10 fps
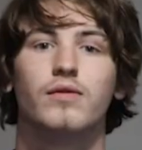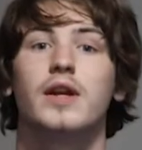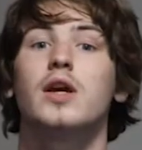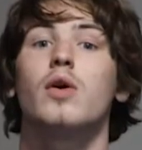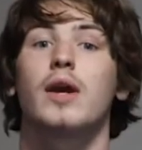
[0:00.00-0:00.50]

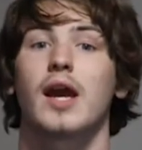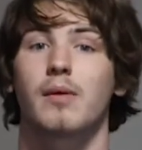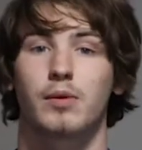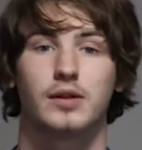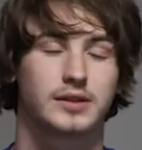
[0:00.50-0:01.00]
video
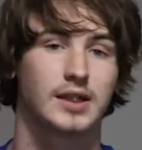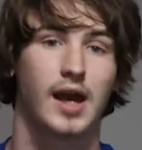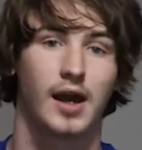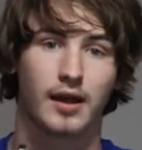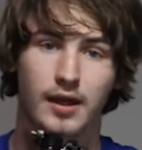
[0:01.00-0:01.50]
cameras,
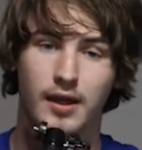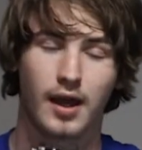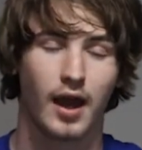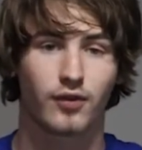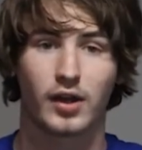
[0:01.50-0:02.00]
yeah.
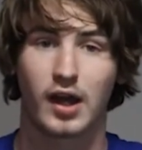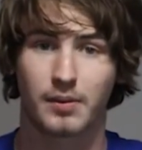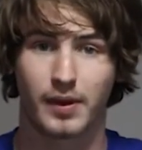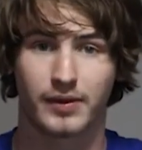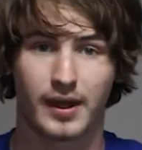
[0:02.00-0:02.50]
I forgot
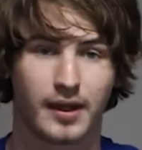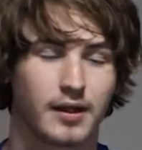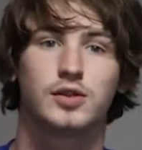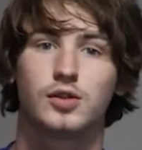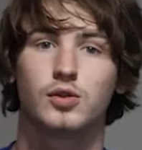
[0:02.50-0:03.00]
about that.
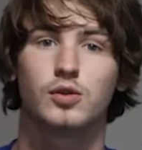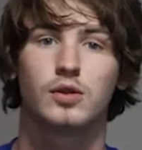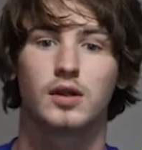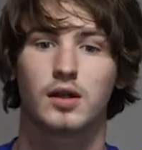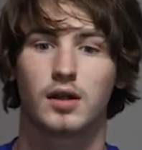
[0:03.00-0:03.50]

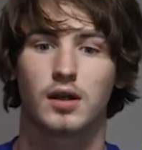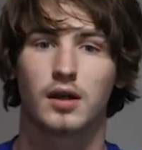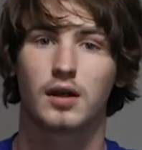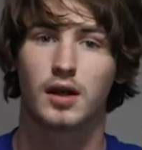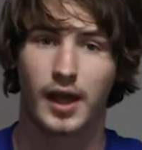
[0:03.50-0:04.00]
To
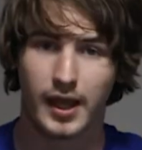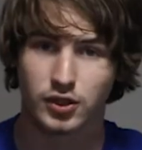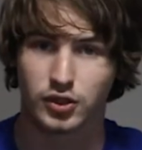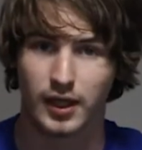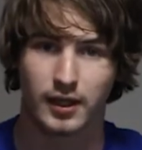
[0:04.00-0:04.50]
a
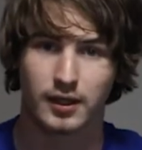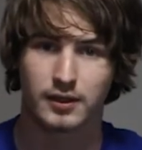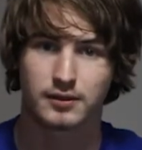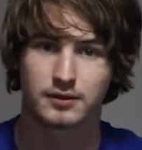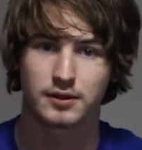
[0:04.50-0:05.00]
handshake.
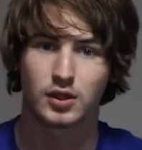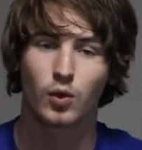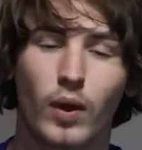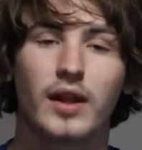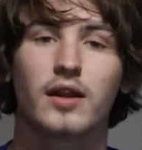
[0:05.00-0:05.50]

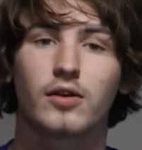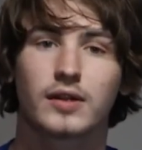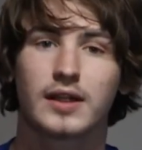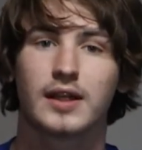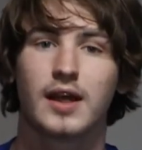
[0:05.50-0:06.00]
Quite
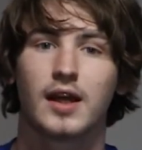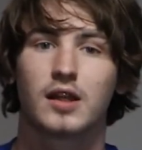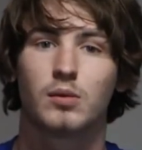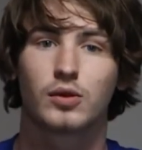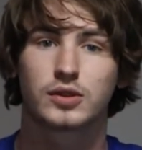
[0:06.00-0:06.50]
literally,
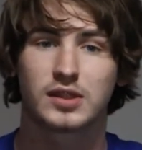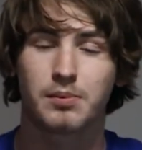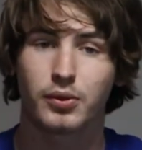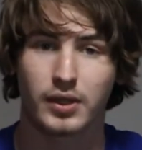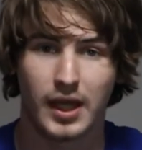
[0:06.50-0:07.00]
the most
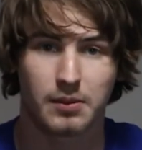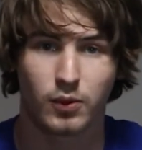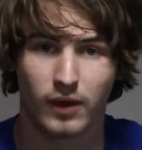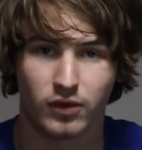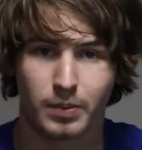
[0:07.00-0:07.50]
simple game
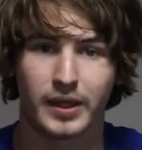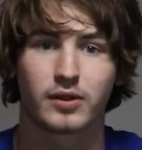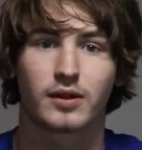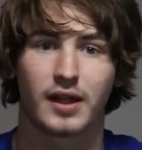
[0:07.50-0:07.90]
you'll ever play in your